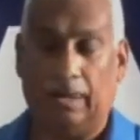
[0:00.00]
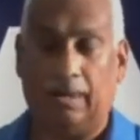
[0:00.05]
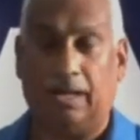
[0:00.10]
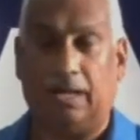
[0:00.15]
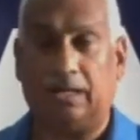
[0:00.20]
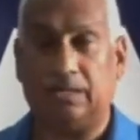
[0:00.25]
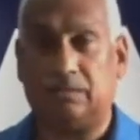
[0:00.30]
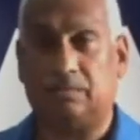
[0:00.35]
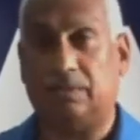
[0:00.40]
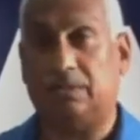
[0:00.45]

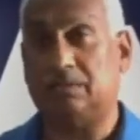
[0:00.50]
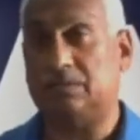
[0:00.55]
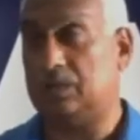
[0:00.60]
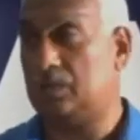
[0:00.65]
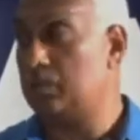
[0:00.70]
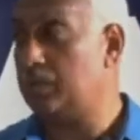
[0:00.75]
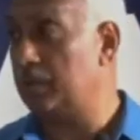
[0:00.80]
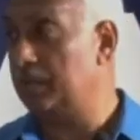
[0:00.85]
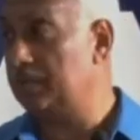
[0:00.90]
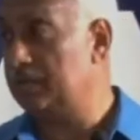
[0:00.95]
as well as the
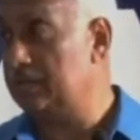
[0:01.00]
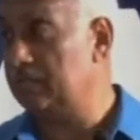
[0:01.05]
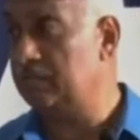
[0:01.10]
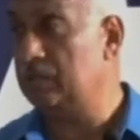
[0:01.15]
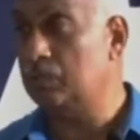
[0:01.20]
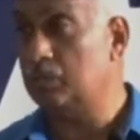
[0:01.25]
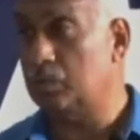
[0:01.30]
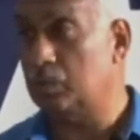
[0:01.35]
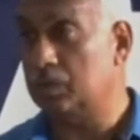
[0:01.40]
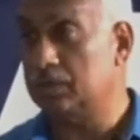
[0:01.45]
quality of the
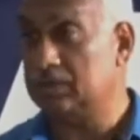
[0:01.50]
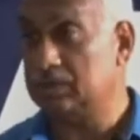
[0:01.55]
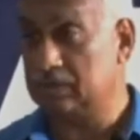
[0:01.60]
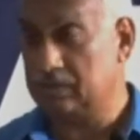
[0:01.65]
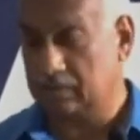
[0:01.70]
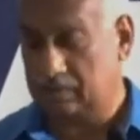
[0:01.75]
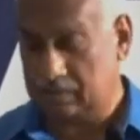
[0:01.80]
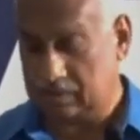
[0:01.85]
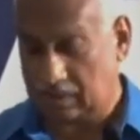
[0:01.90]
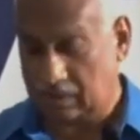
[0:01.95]
water
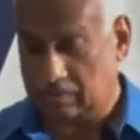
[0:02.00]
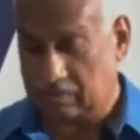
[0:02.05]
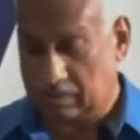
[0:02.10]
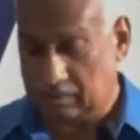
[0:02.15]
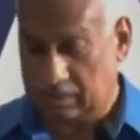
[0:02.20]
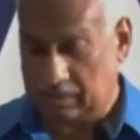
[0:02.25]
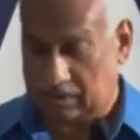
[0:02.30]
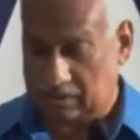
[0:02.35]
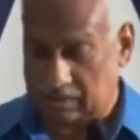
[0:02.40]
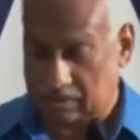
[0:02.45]

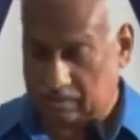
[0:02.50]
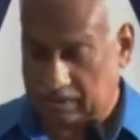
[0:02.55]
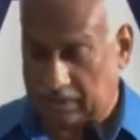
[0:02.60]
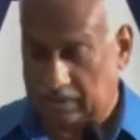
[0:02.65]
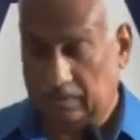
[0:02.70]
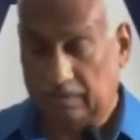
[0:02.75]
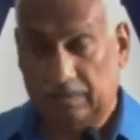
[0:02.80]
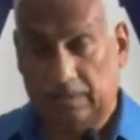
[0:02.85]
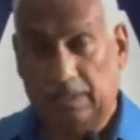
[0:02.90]
around it as well.